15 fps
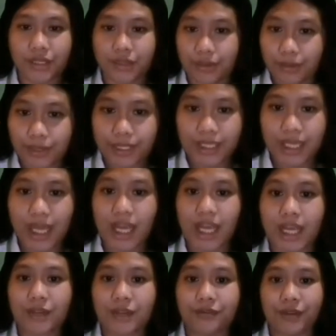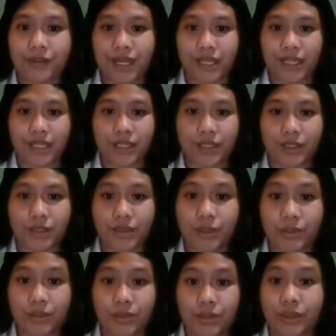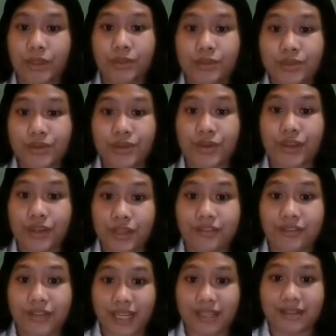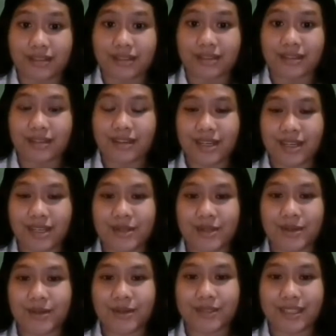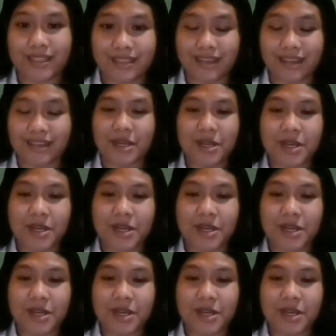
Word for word: yourself and you you lose your confidence so that's it